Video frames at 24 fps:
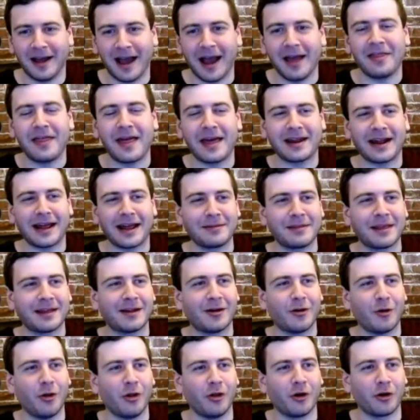And then I did
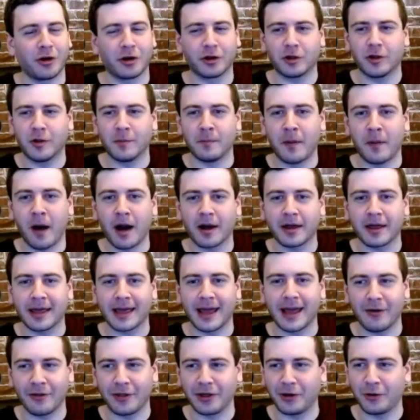a whole article
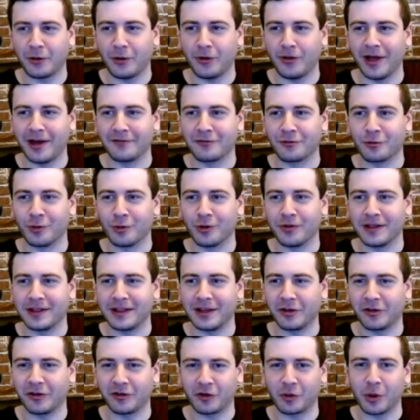mocking how they call everyone they
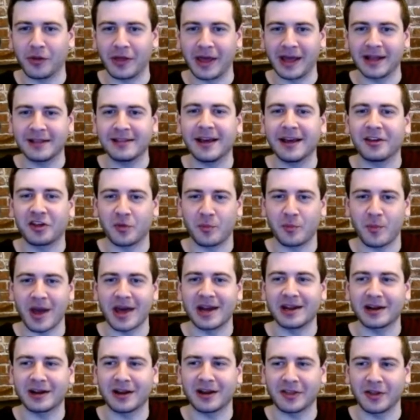disagree with
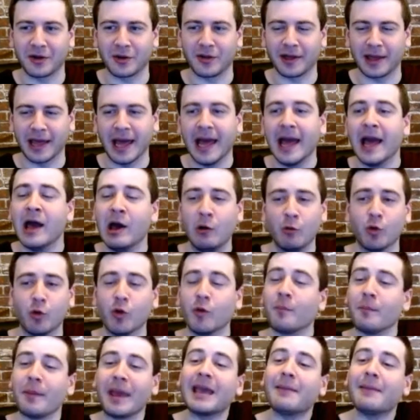anti-Semitic, and they were like, "Well,
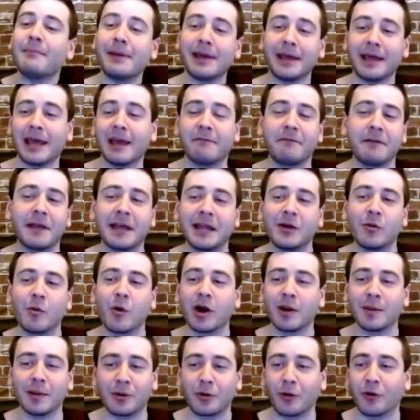maybe if he didn't
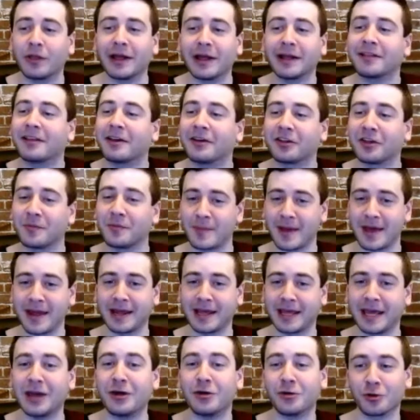want to be called
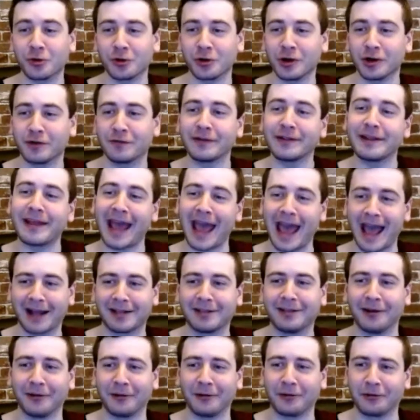anti-Semitic, he shouldn't have
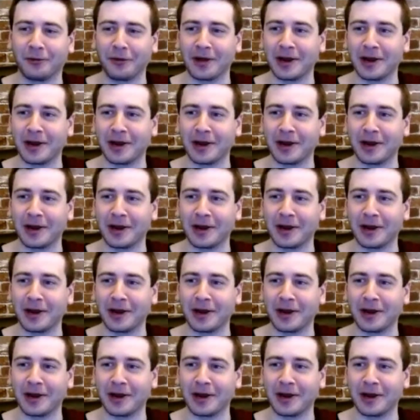attacked us."